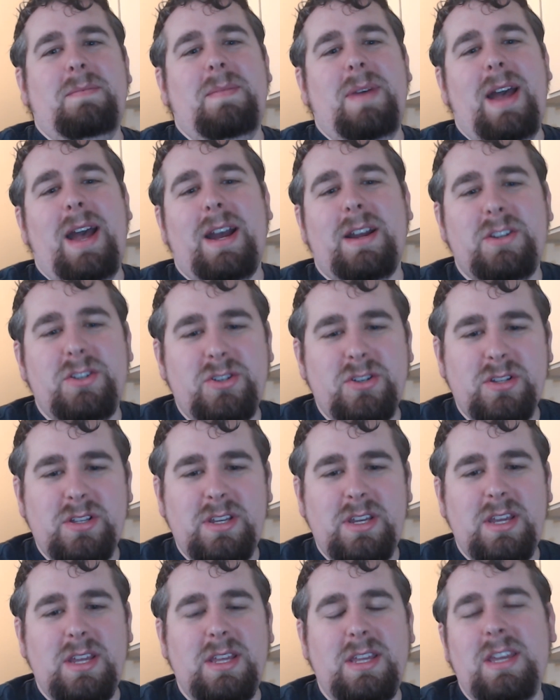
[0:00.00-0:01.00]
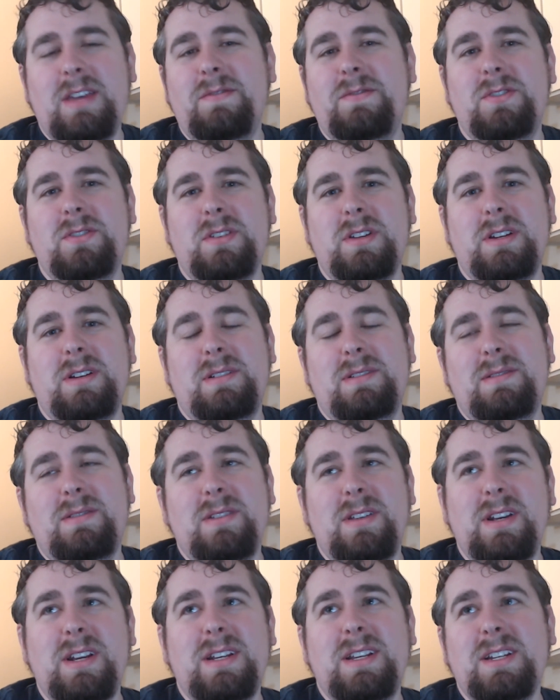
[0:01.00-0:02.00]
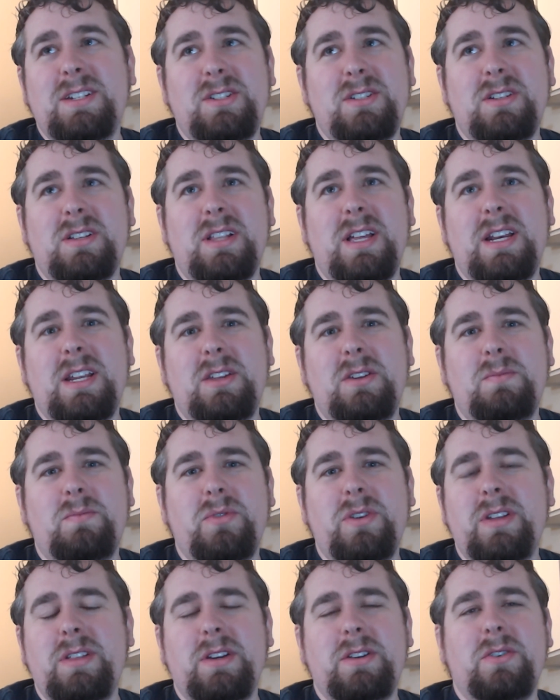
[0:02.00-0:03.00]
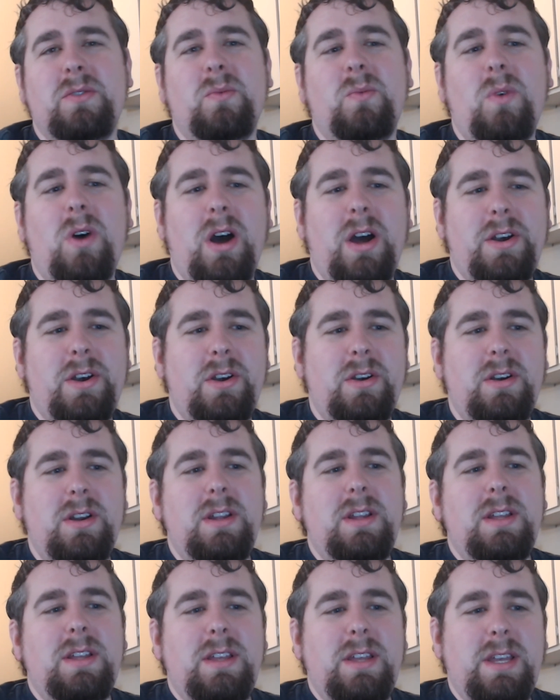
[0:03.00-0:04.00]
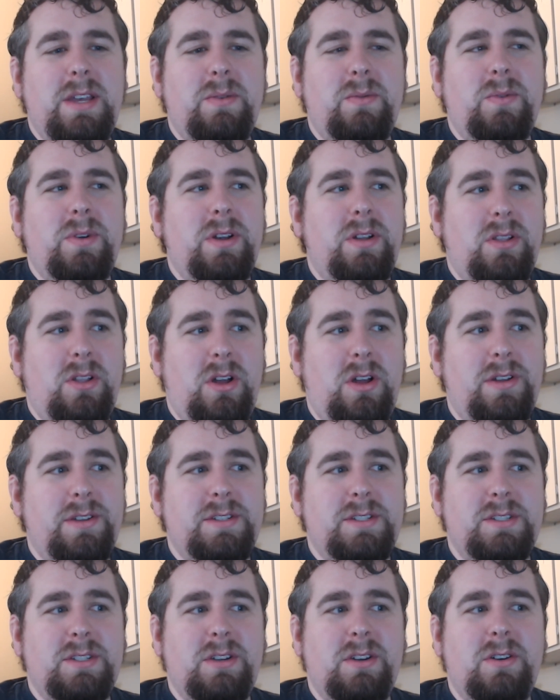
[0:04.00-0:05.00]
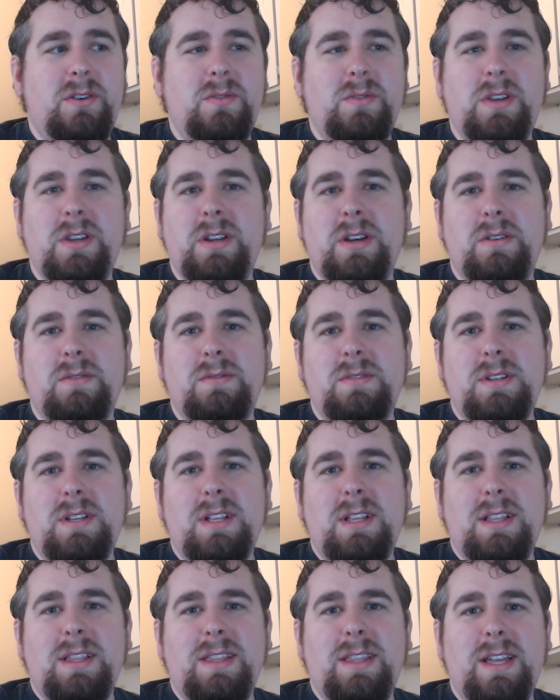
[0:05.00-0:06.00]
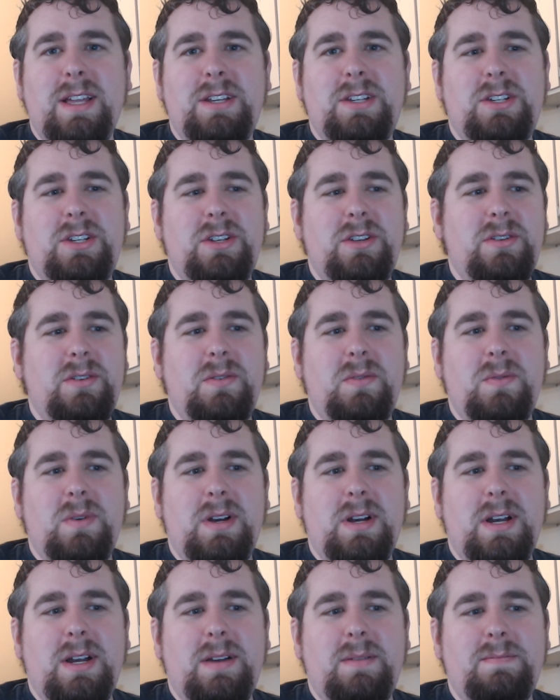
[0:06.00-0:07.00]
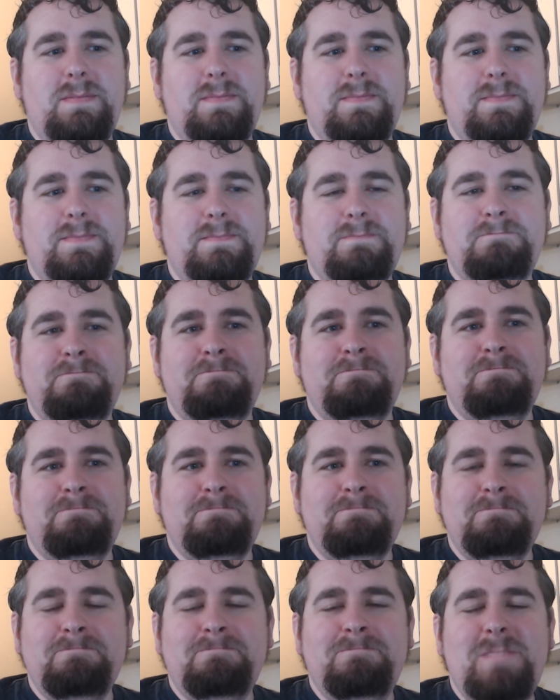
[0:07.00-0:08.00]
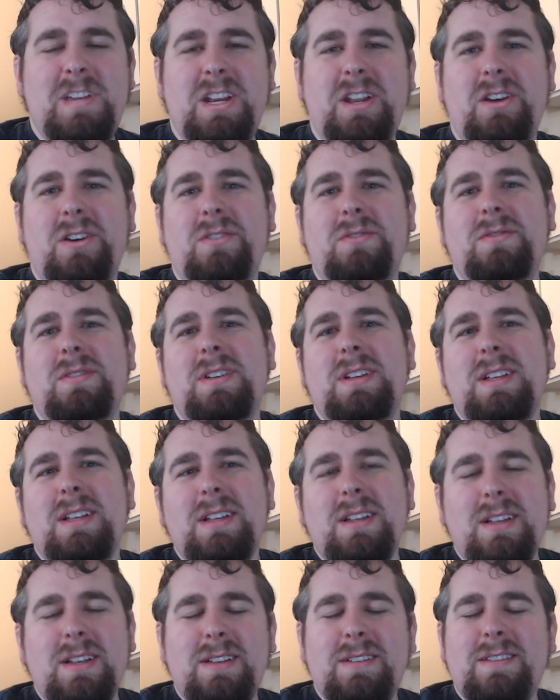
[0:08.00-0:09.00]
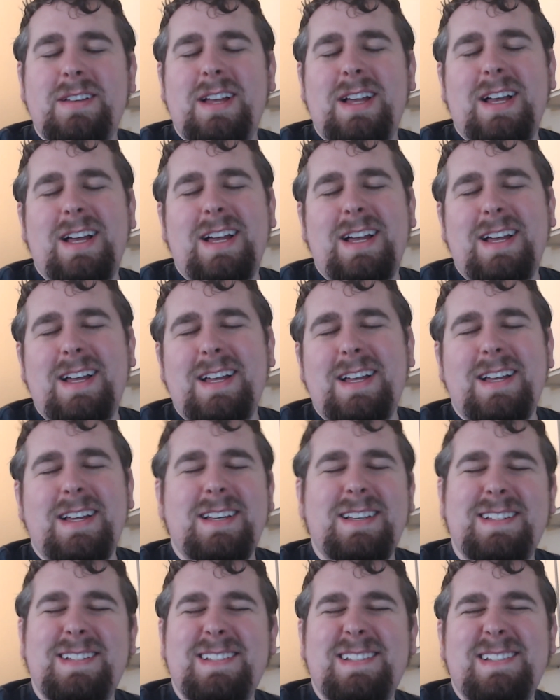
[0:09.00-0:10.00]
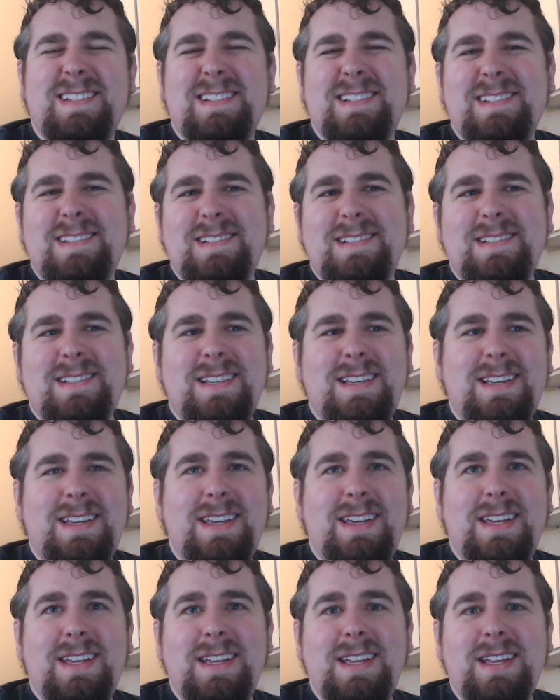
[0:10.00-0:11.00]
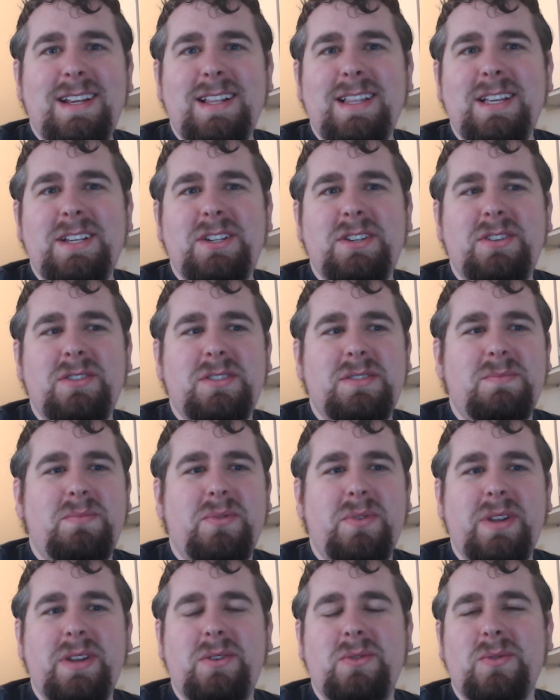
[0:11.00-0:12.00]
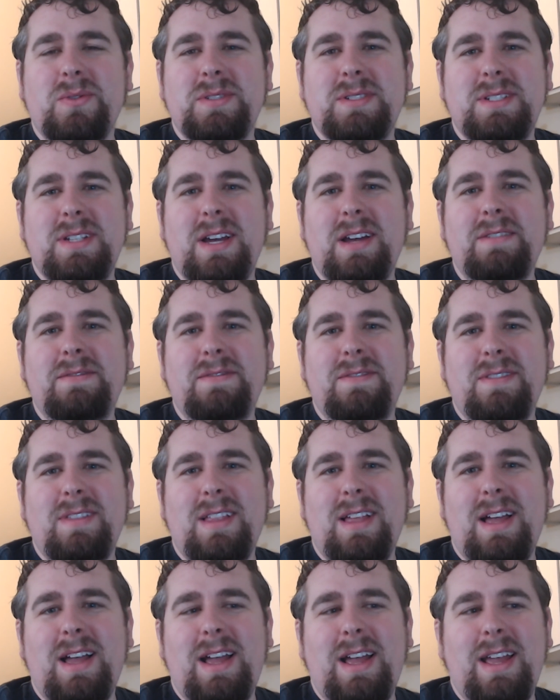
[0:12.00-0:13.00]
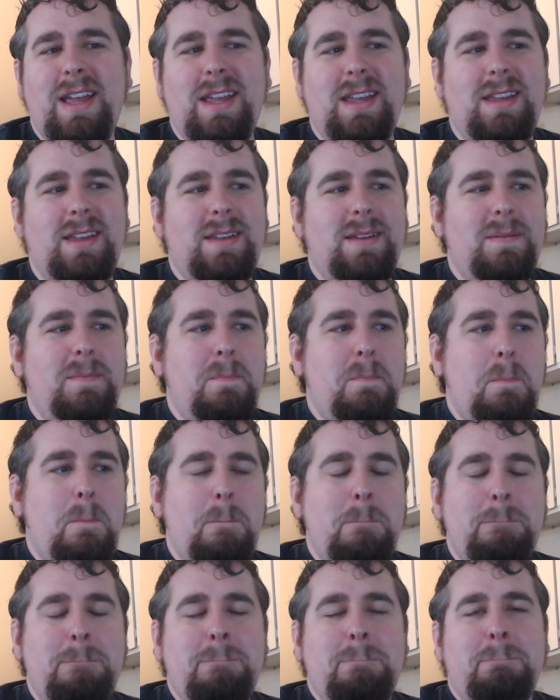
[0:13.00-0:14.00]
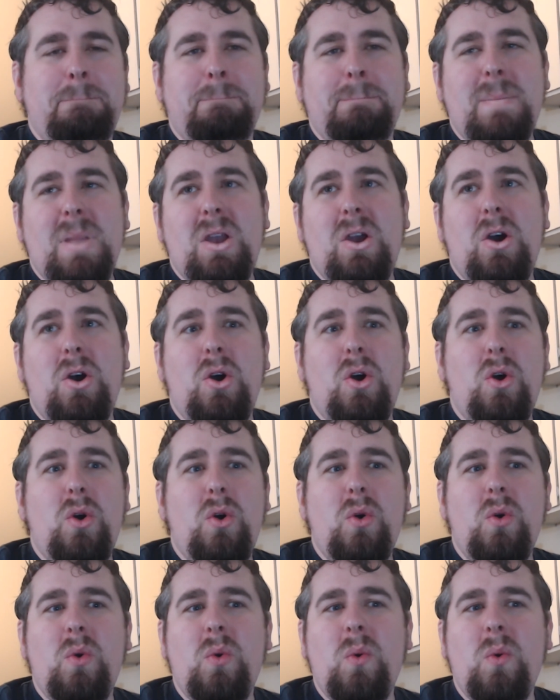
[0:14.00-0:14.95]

actually gives, in addition to letting you breathe underwater, it will also, you know, let you, it'll let you do some pretty cool stuff, like, give